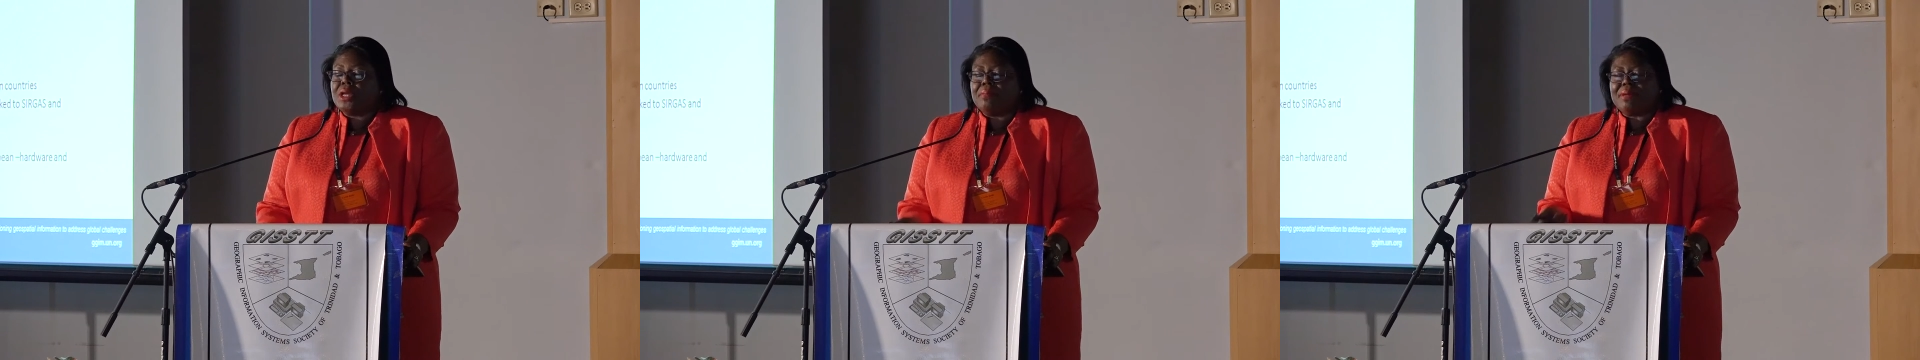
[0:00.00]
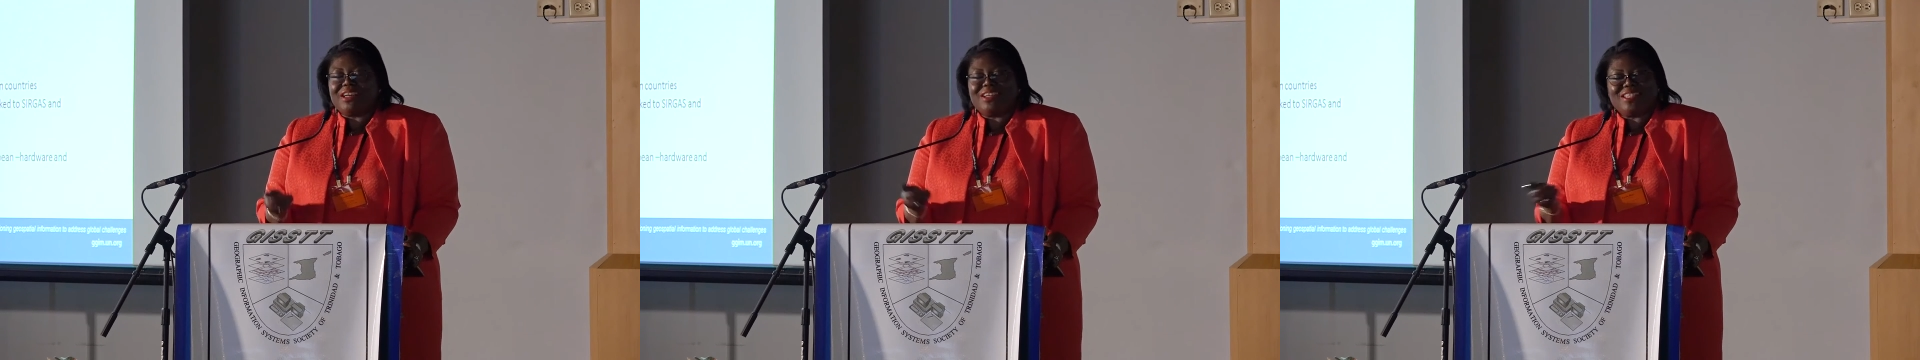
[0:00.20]

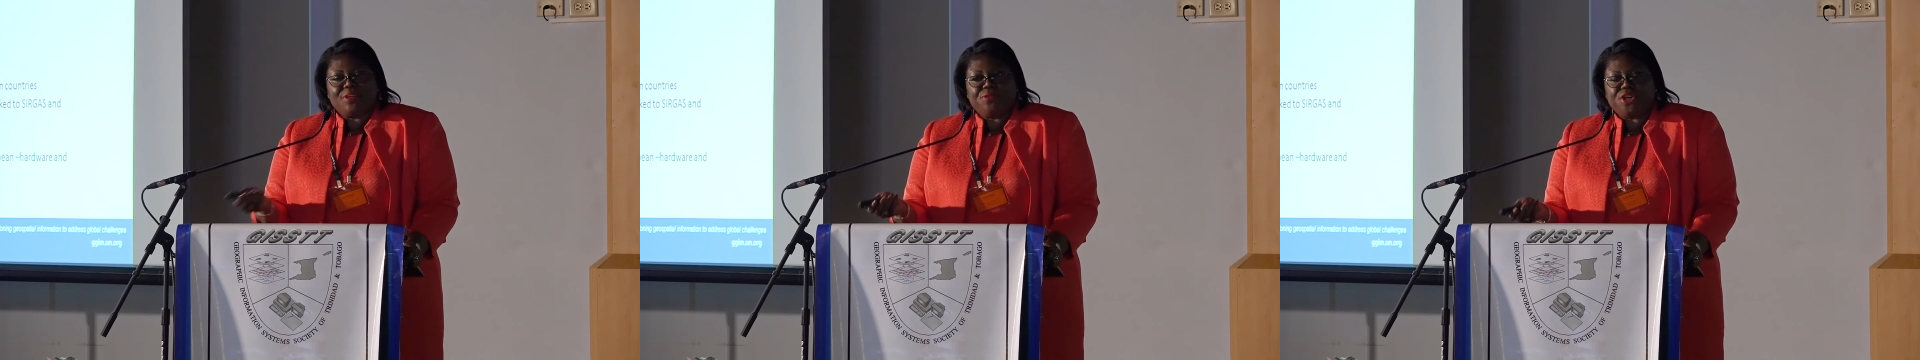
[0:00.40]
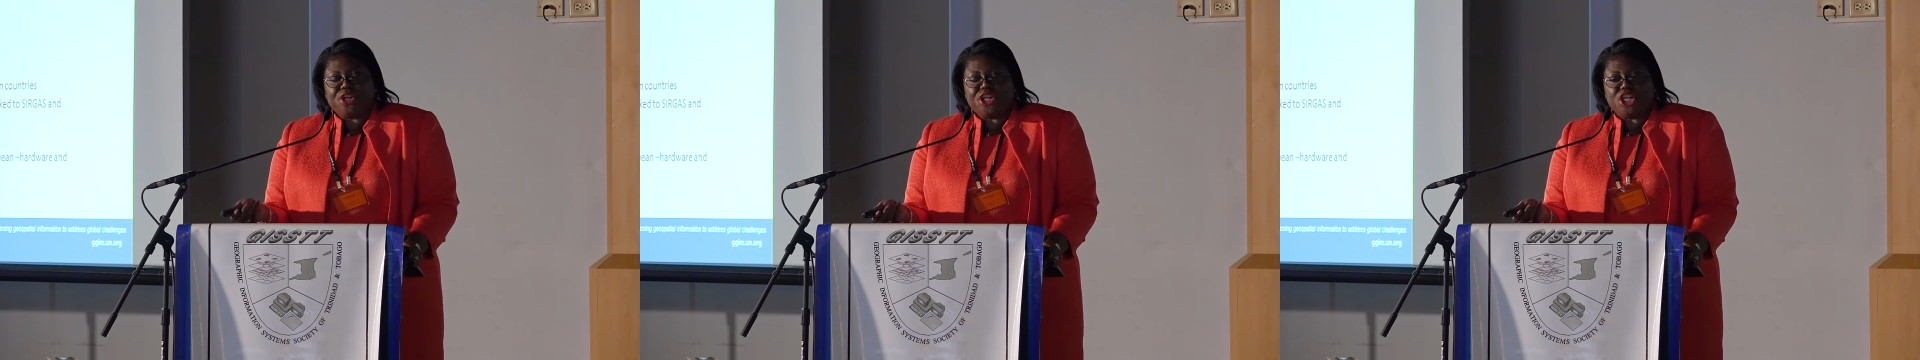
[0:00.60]
Because
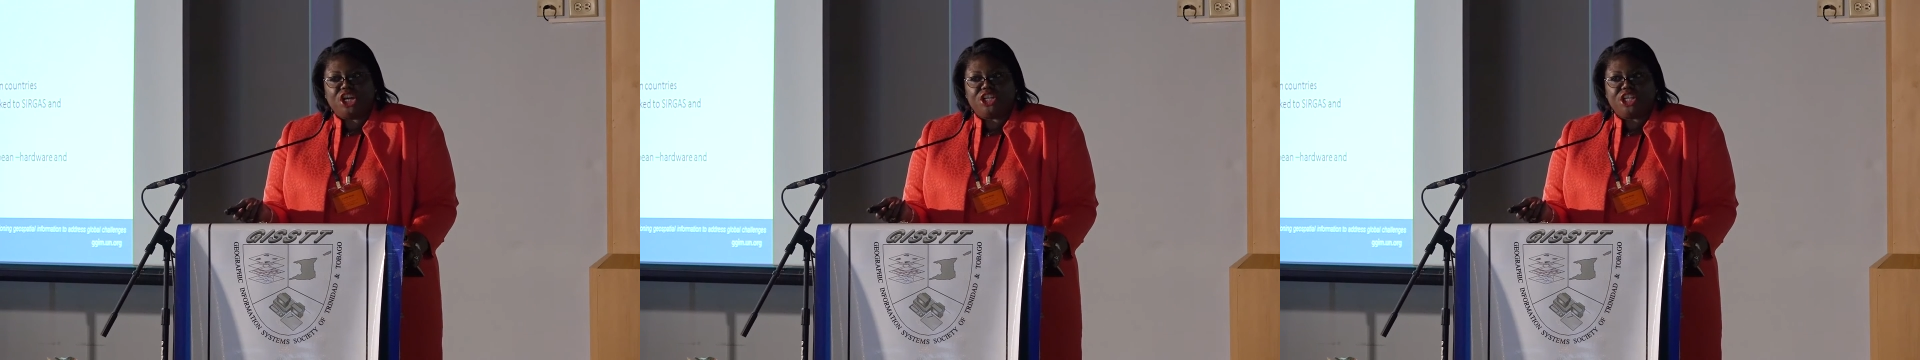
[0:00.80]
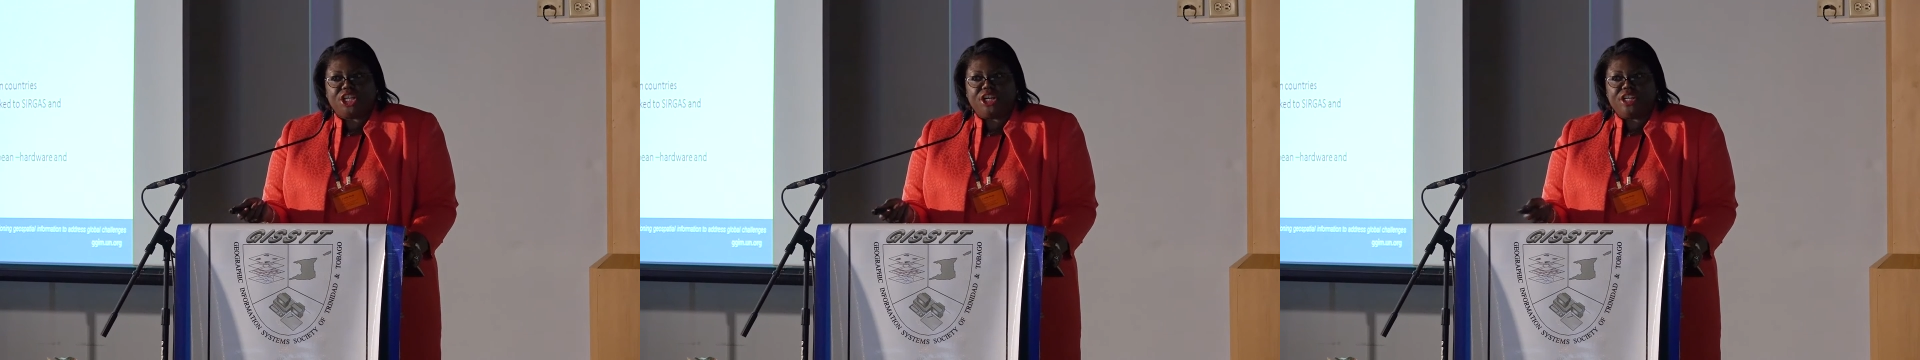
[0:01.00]
if you're
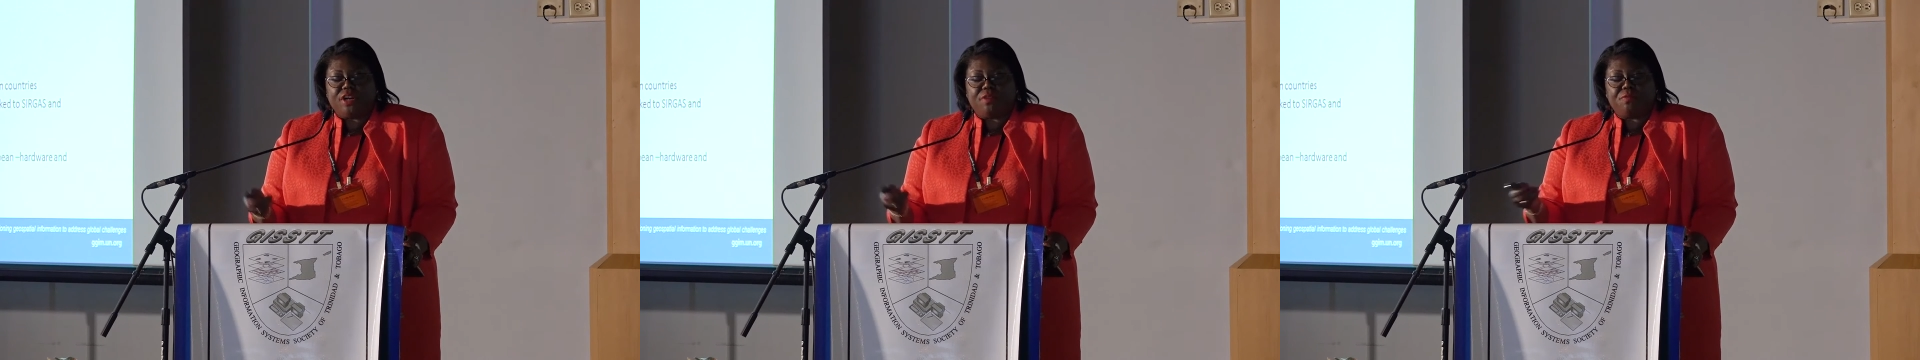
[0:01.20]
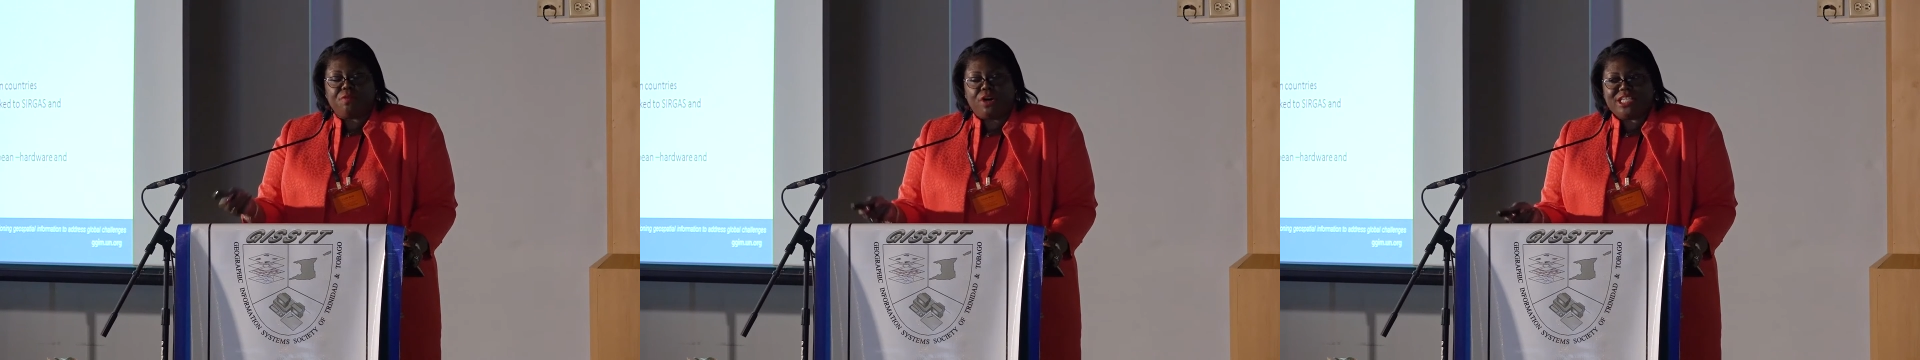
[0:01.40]
not there,
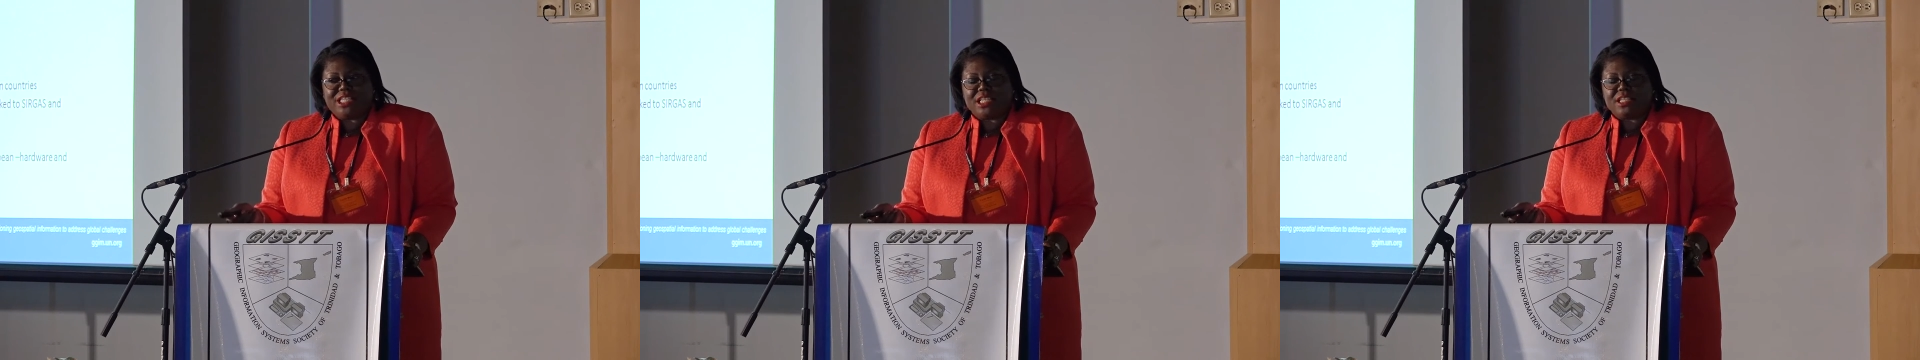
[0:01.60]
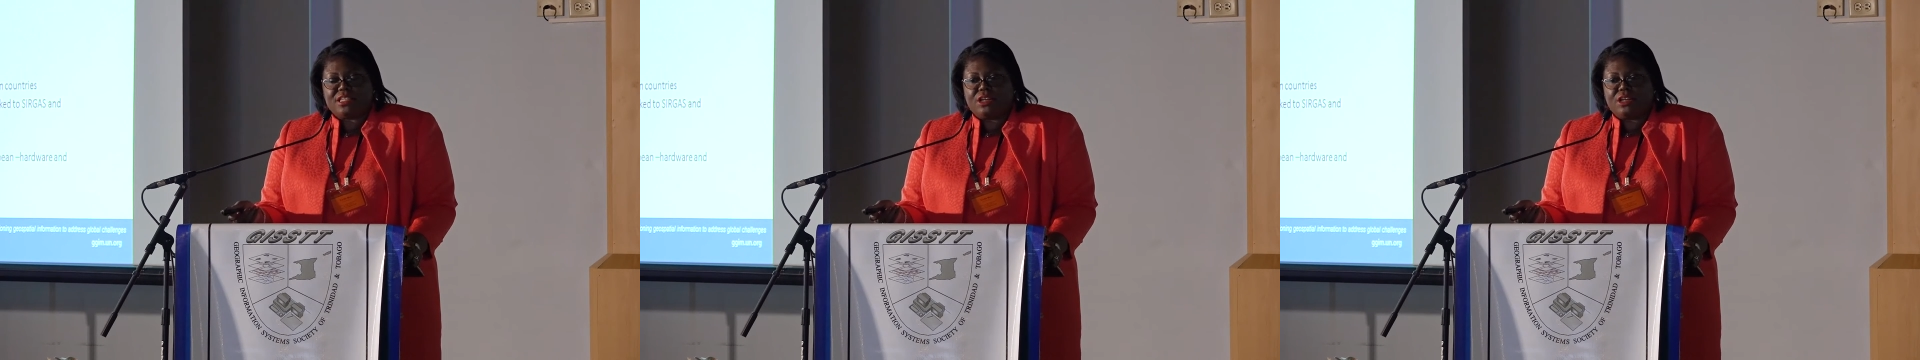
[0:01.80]
your voice is